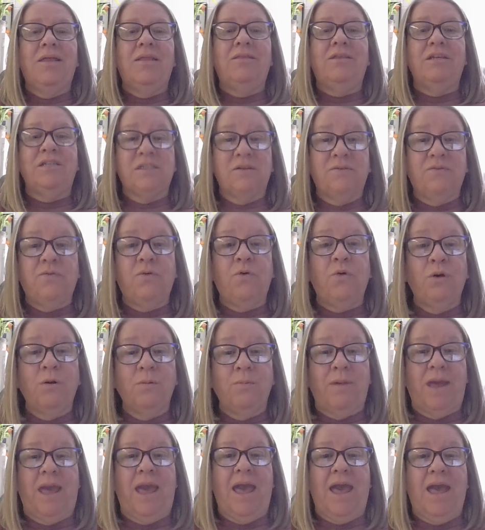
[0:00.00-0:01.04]
this
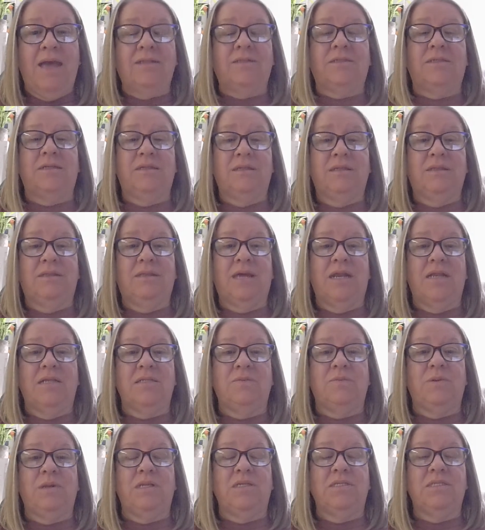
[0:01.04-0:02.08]
format that
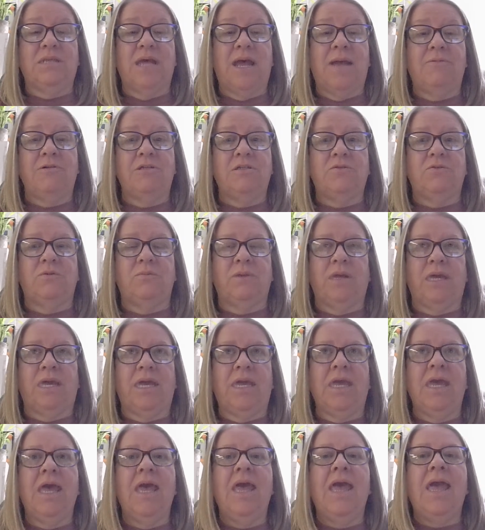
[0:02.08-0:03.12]
has been established for
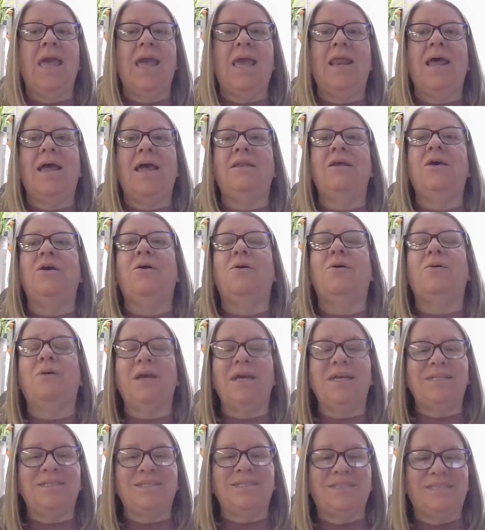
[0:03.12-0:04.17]
me. And I know
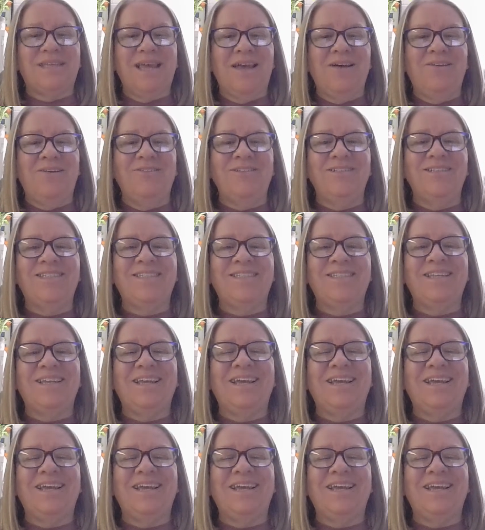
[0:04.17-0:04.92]
it sounds